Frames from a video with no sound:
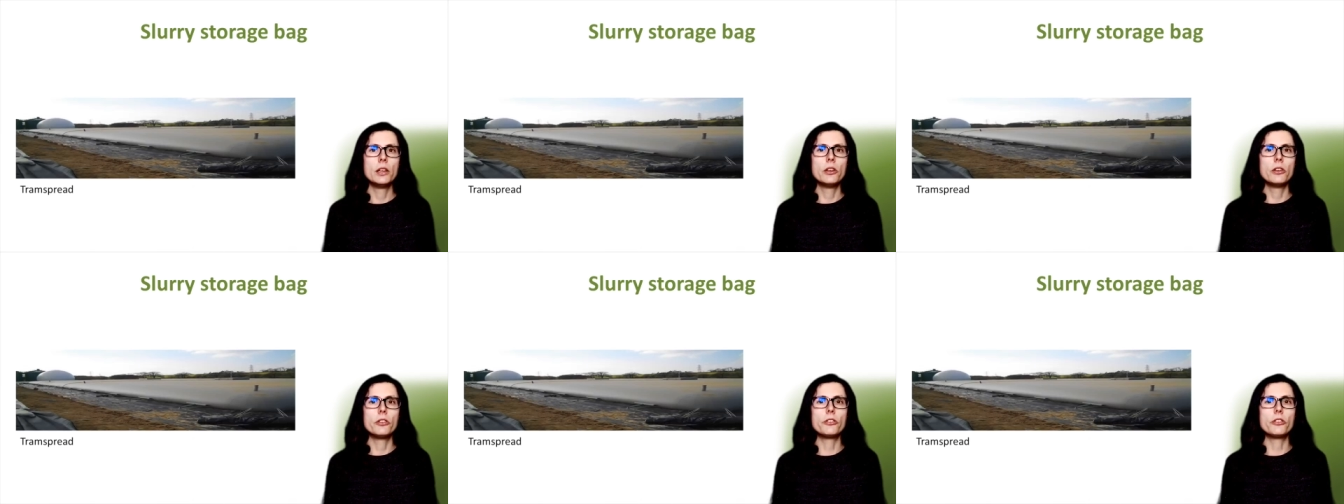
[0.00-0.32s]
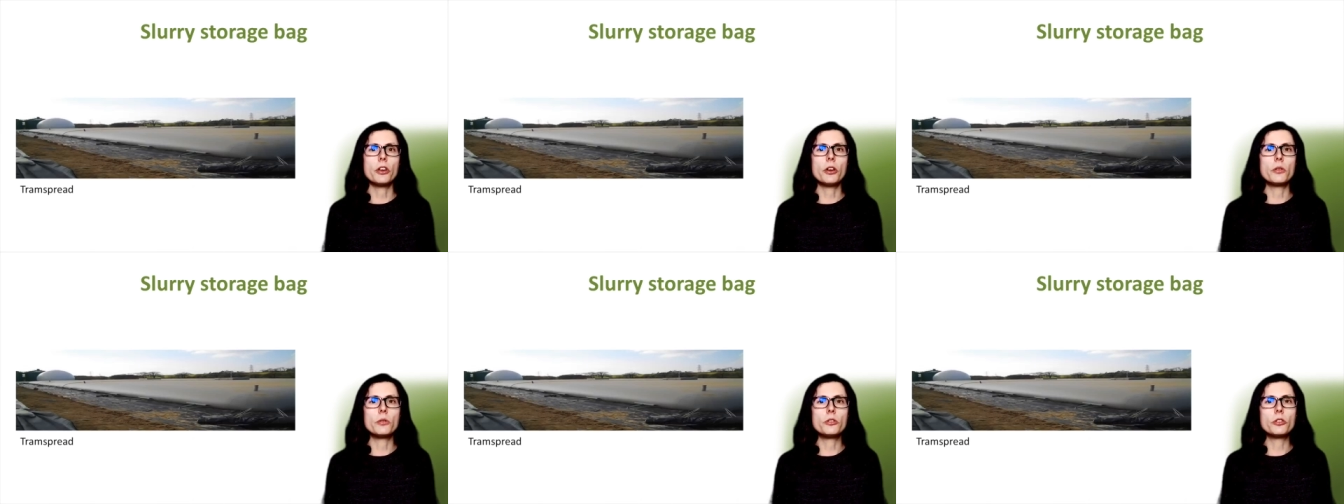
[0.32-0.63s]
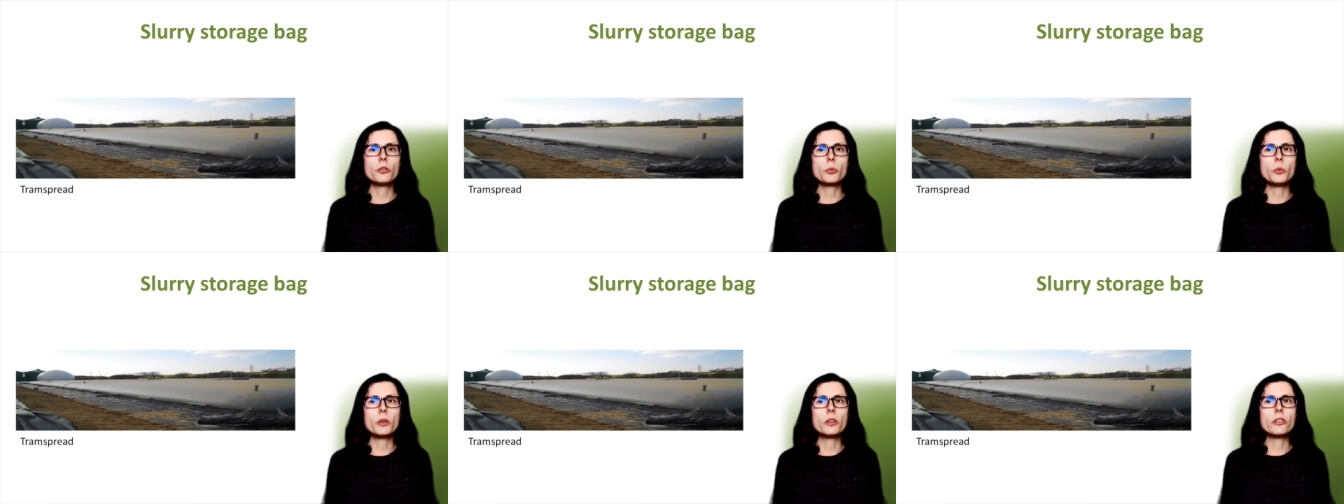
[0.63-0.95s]
So
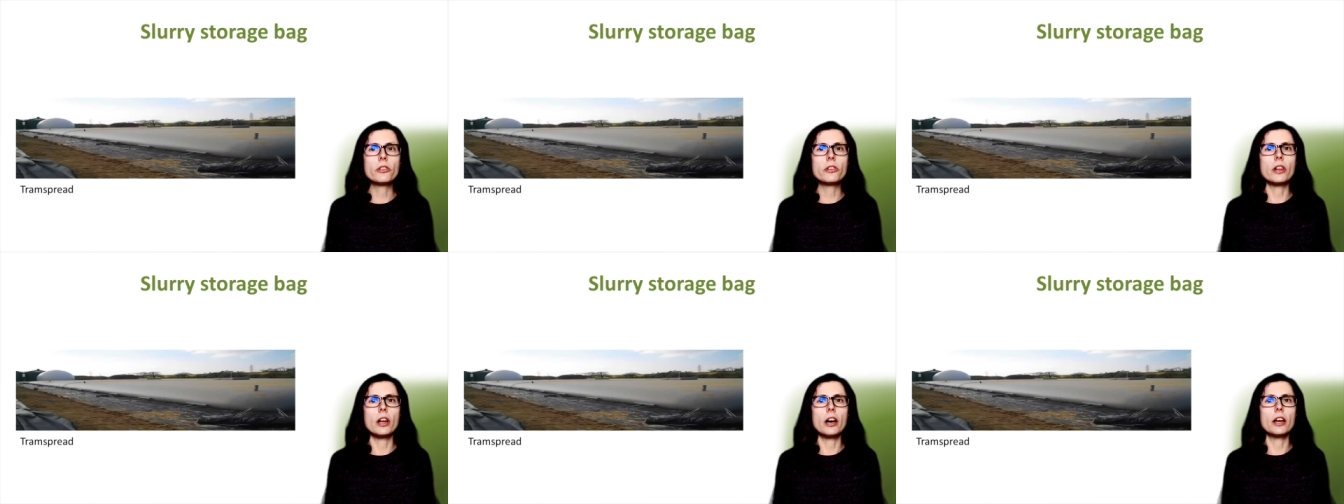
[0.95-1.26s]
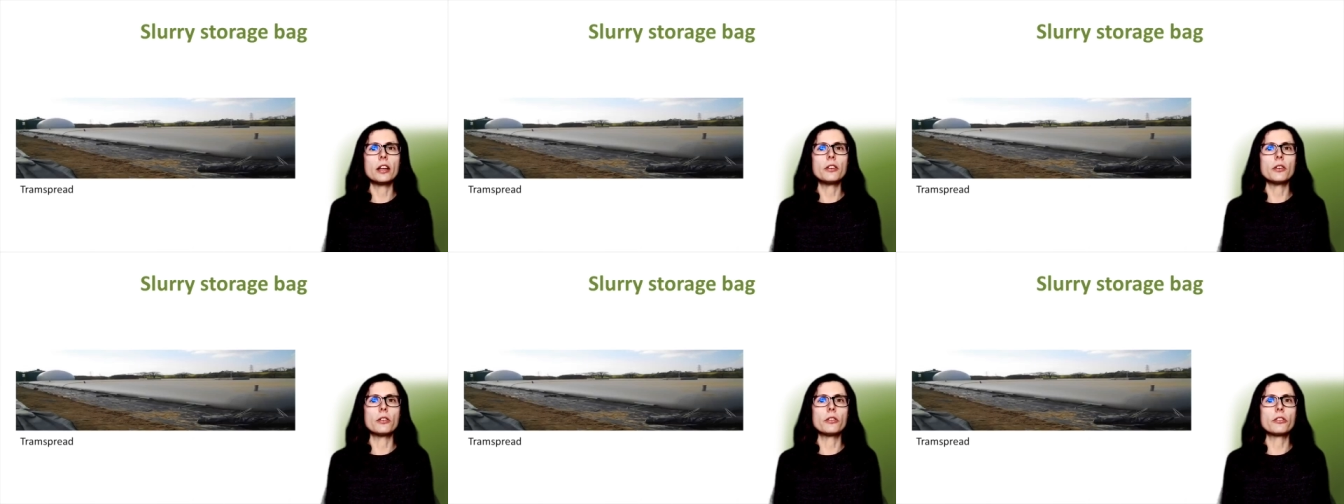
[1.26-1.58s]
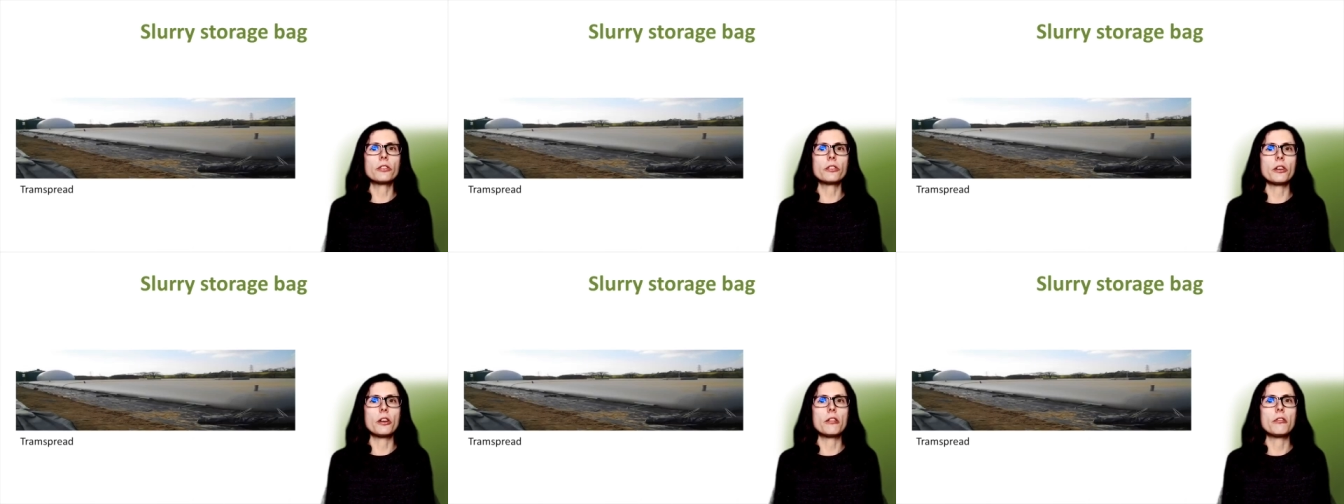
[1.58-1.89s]
just one slide on
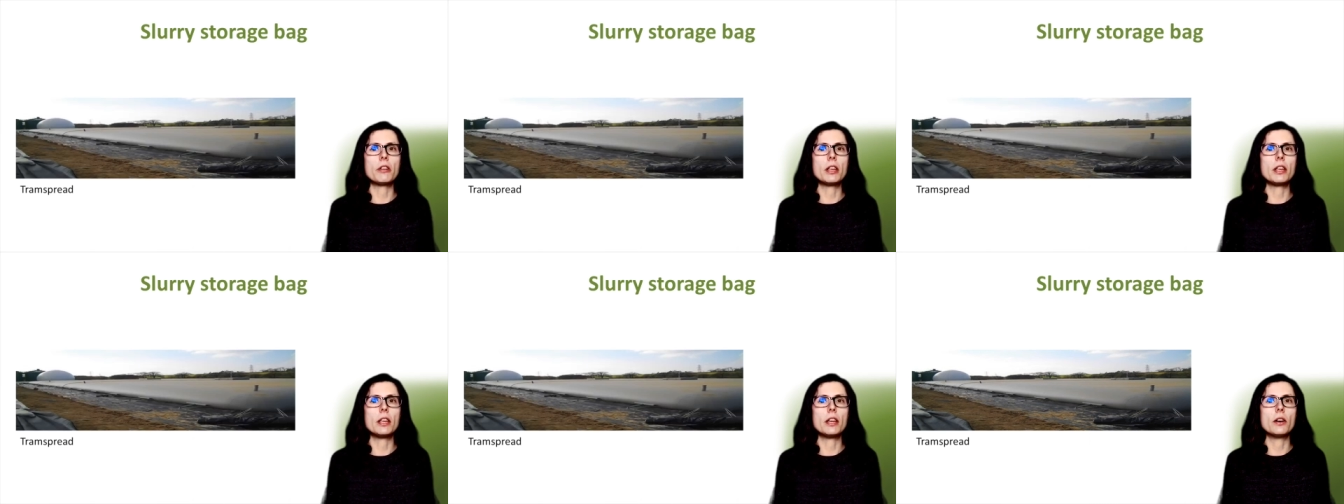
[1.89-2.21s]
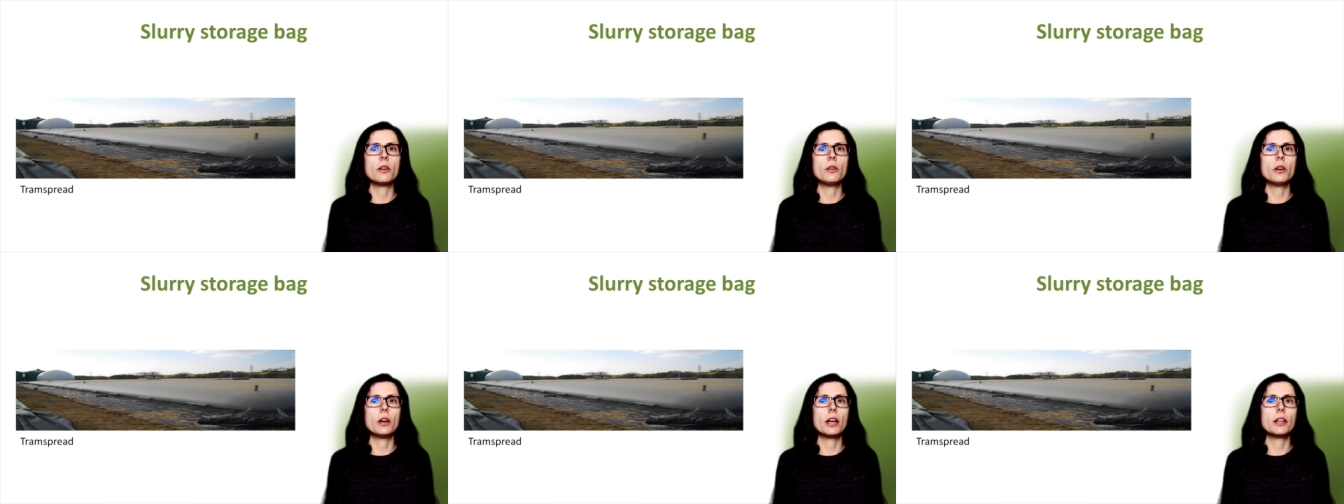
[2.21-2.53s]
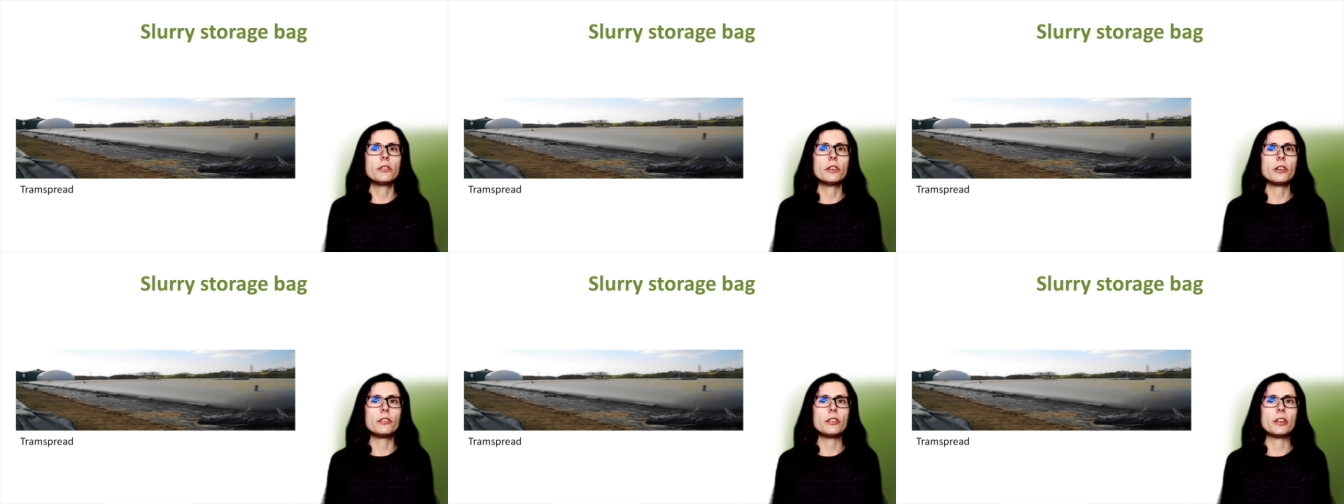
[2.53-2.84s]
slurry and
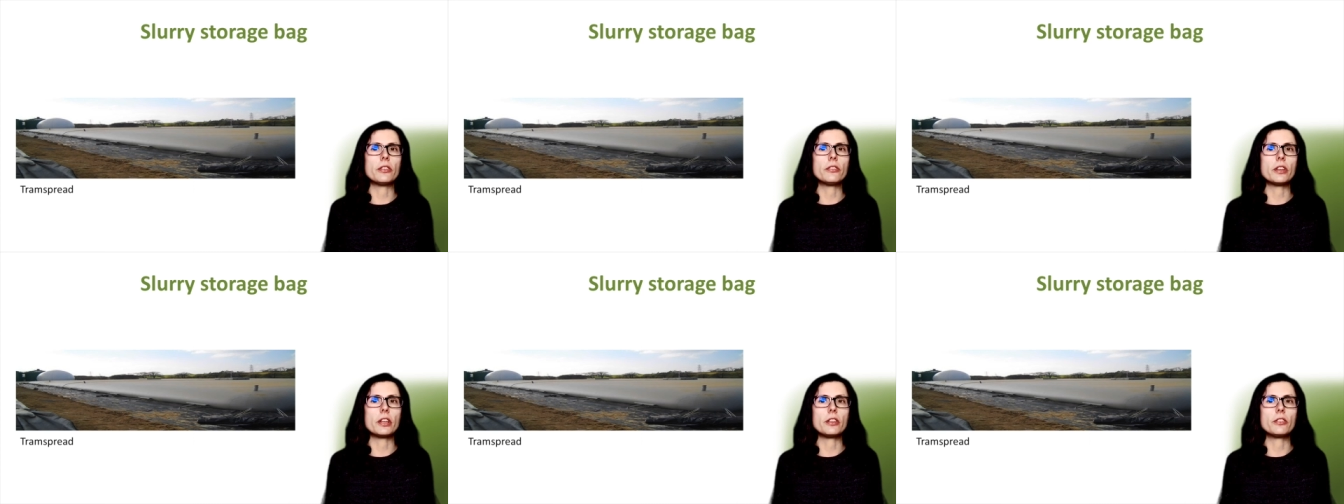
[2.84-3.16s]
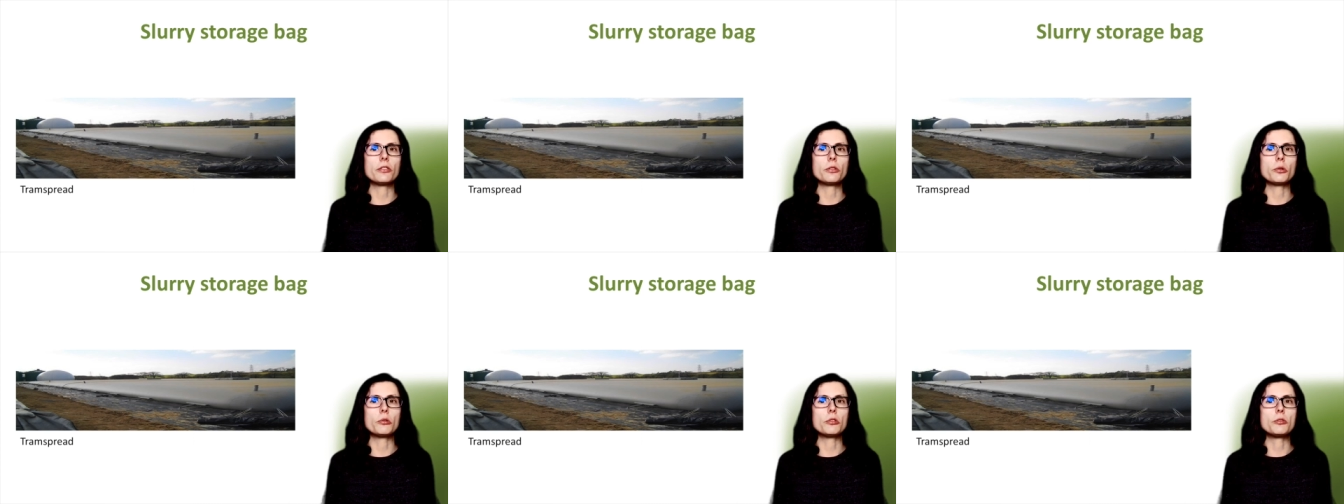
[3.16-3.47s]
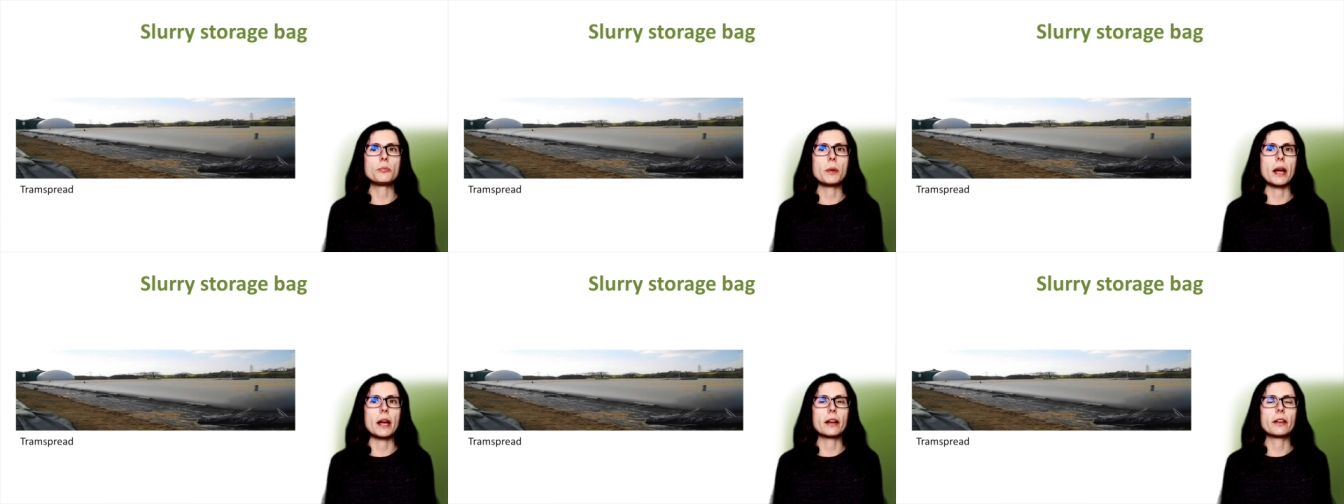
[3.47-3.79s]
digestate storage
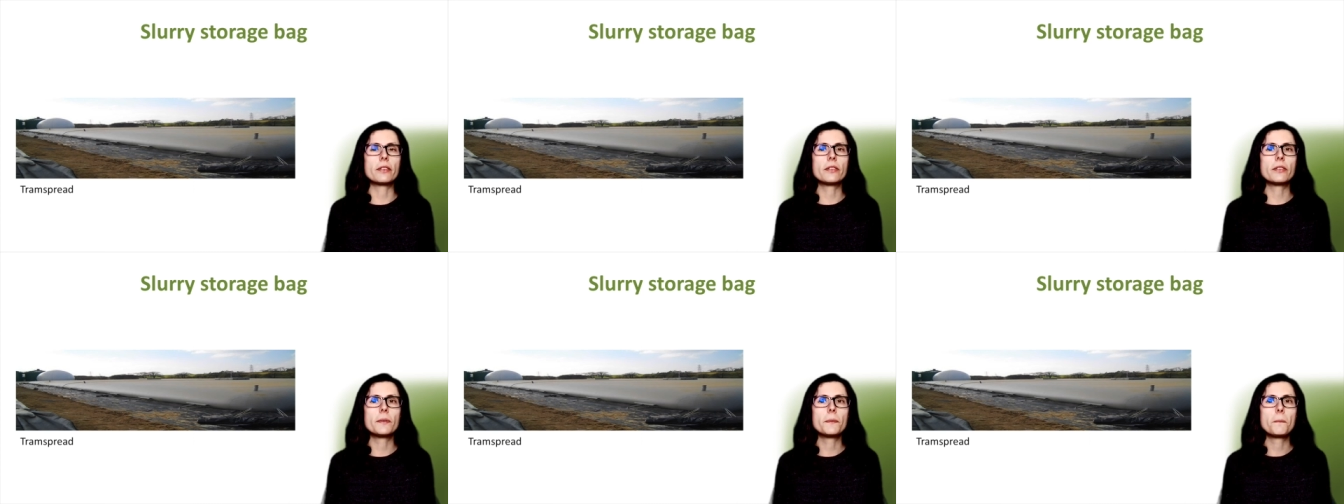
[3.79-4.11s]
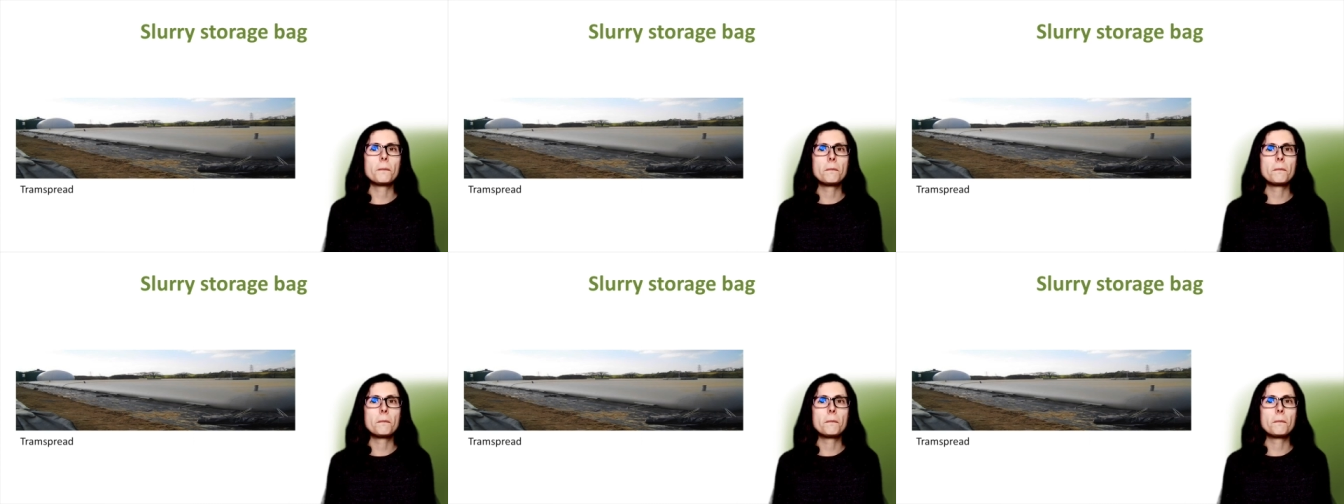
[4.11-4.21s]
bags.